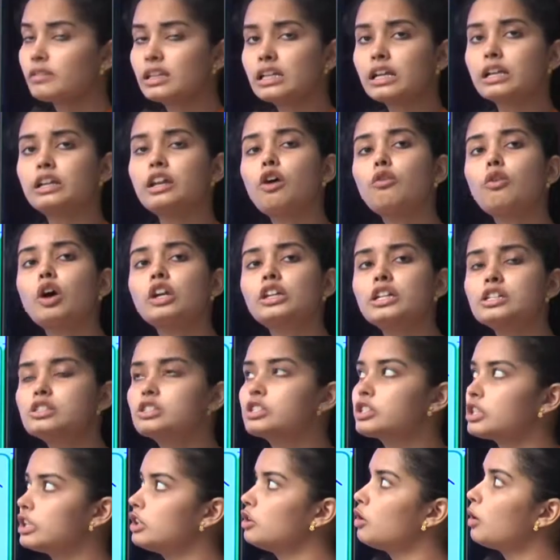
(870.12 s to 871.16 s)
Now, what
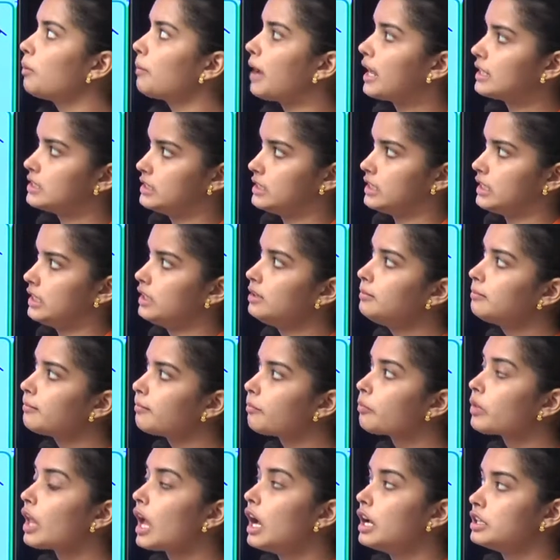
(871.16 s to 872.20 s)
is genome and gene?
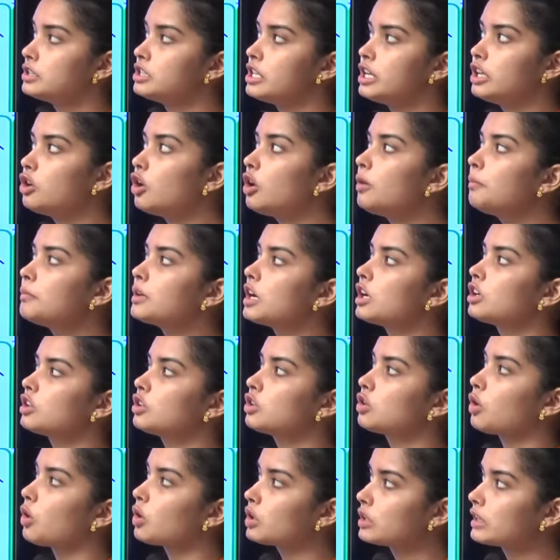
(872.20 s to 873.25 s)
Genome, the
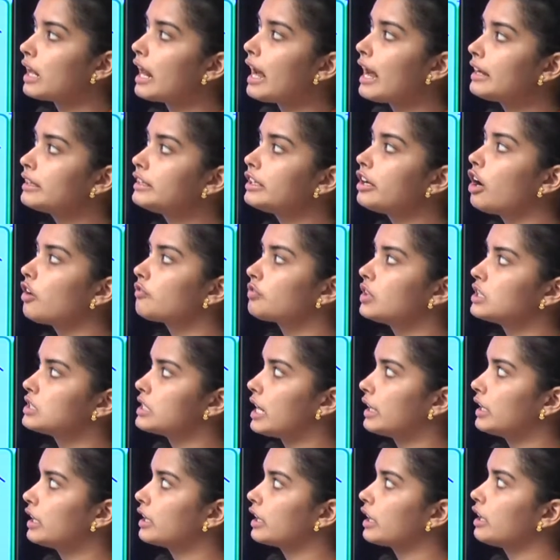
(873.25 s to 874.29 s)
totality of the
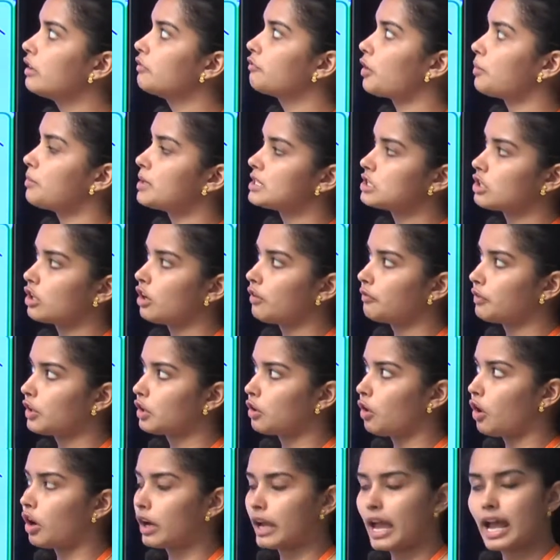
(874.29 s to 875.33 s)
genetic information of an
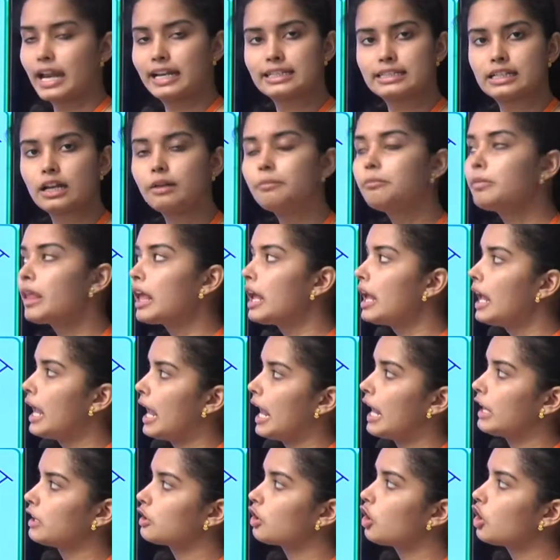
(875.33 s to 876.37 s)
organism
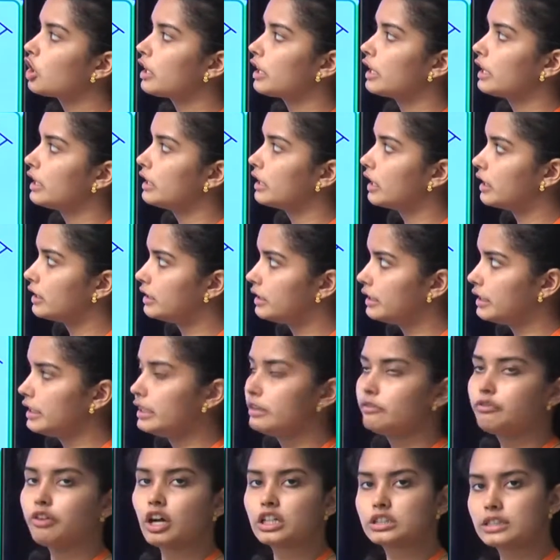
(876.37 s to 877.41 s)
encoded in the
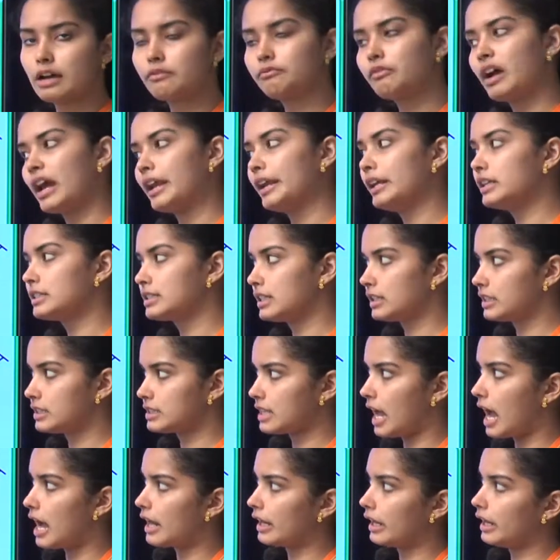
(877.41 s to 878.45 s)
gene. For some virus it is
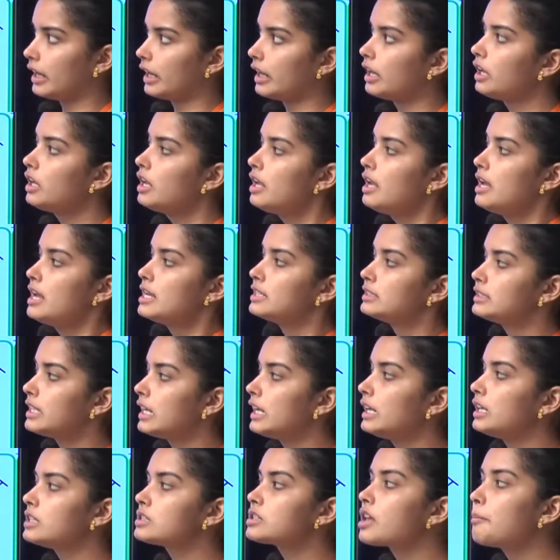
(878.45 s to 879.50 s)
RNA.
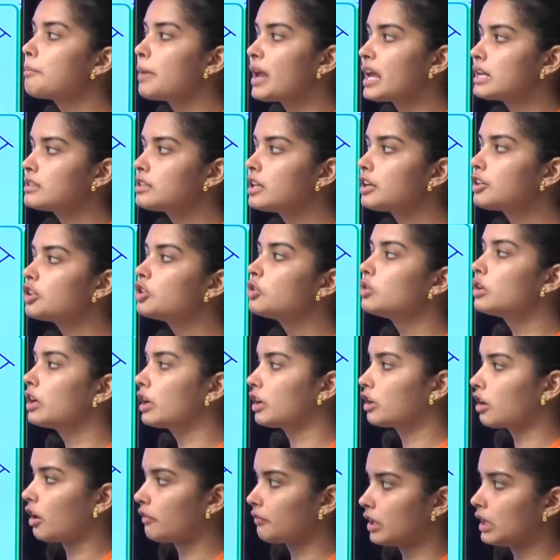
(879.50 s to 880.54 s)
Gene is the basic
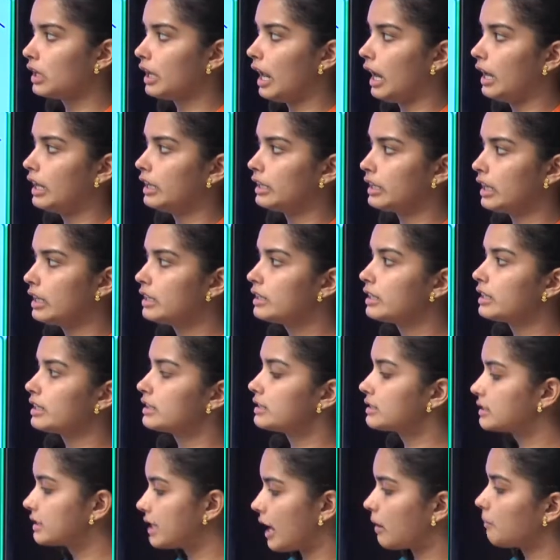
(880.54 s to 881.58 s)
unit of inheritance.
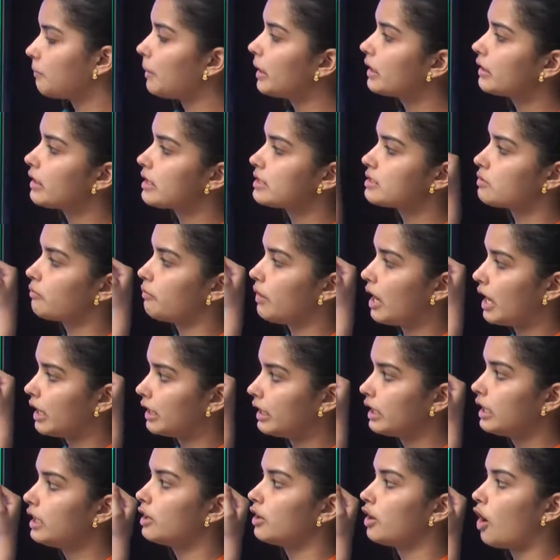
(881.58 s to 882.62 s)
This segment is
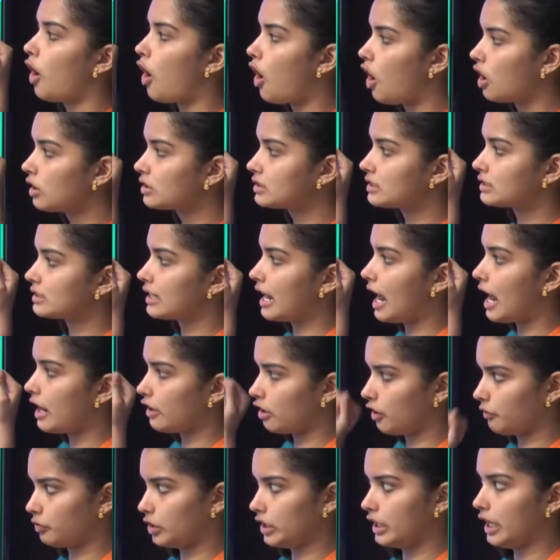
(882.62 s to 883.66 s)
very long strand
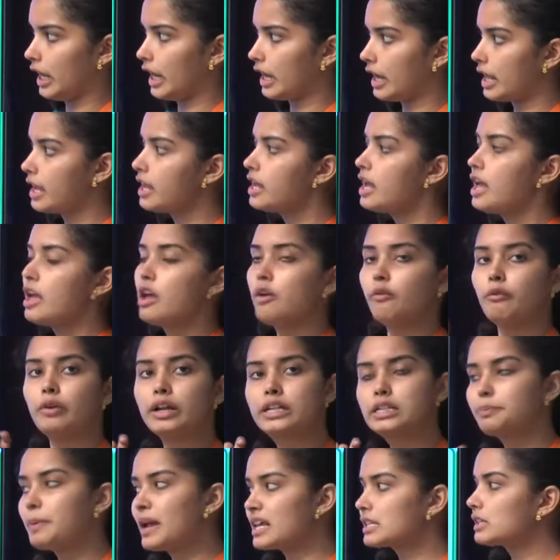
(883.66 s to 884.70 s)
of DNA with
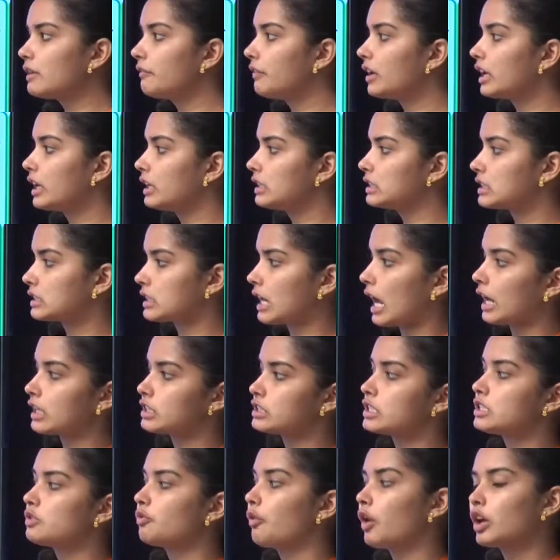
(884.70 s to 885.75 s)
specific
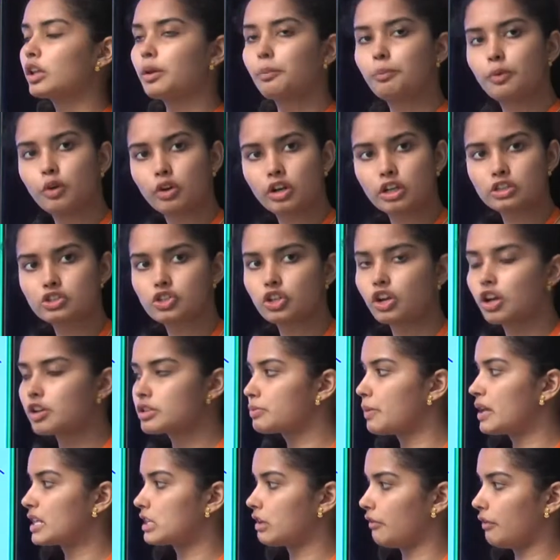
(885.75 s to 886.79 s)
instructions for the production of
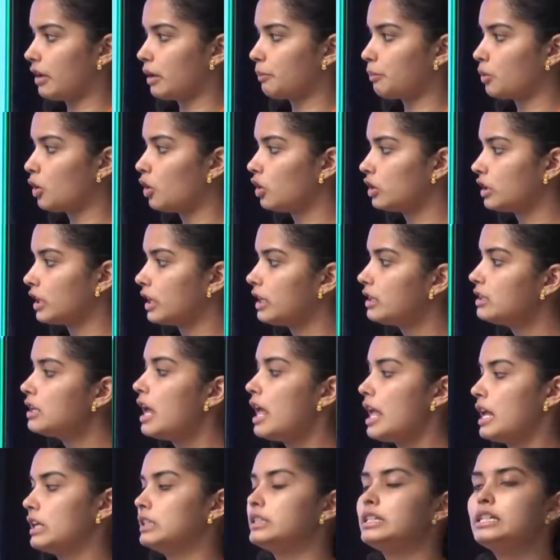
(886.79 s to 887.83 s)
specific protein.
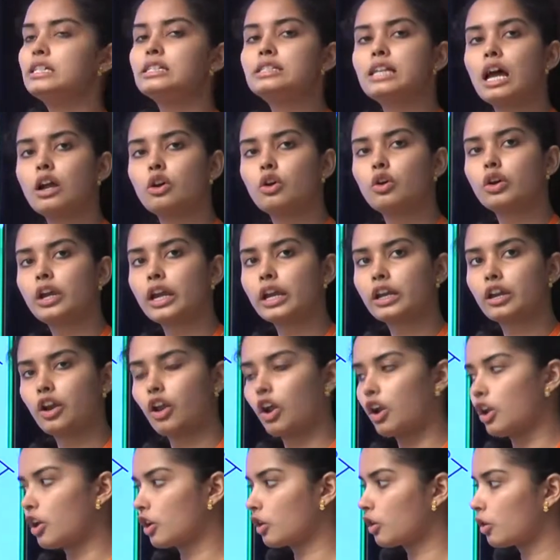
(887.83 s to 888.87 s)
Genes are located
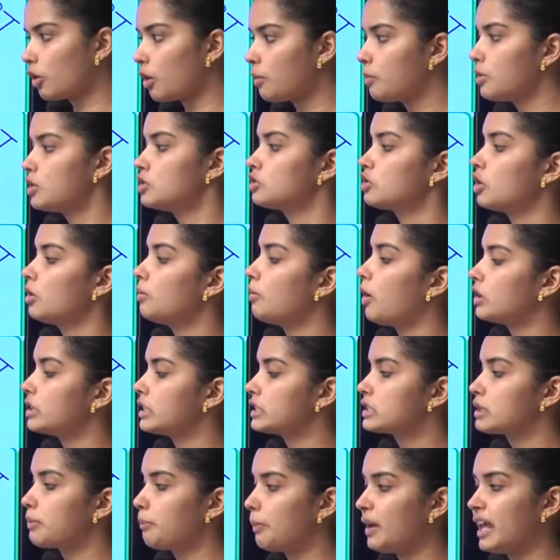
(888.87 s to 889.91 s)
on a chromosome, on
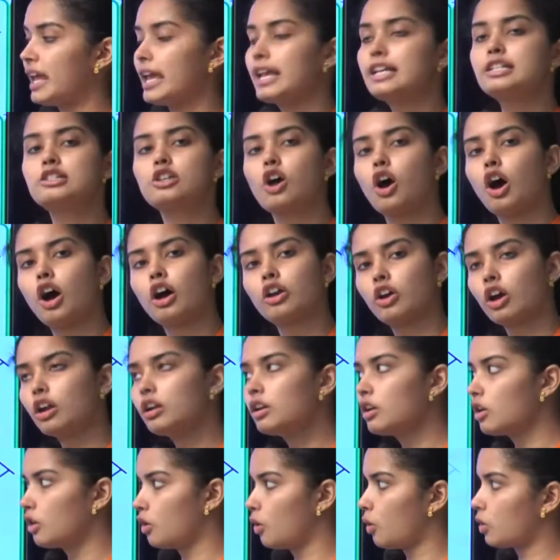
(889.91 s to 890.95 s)
its place or
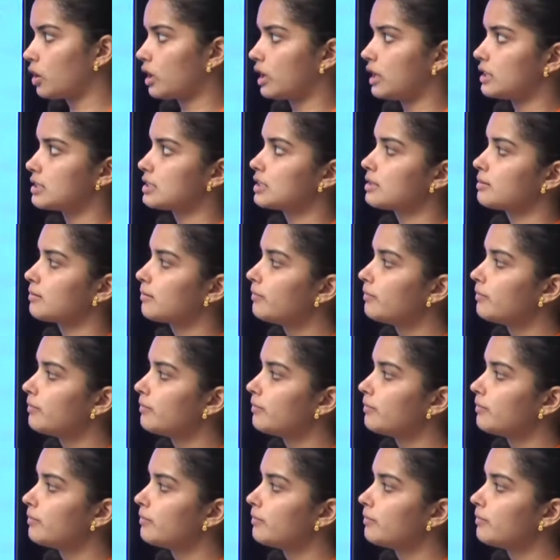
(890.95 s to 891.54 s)
on locus.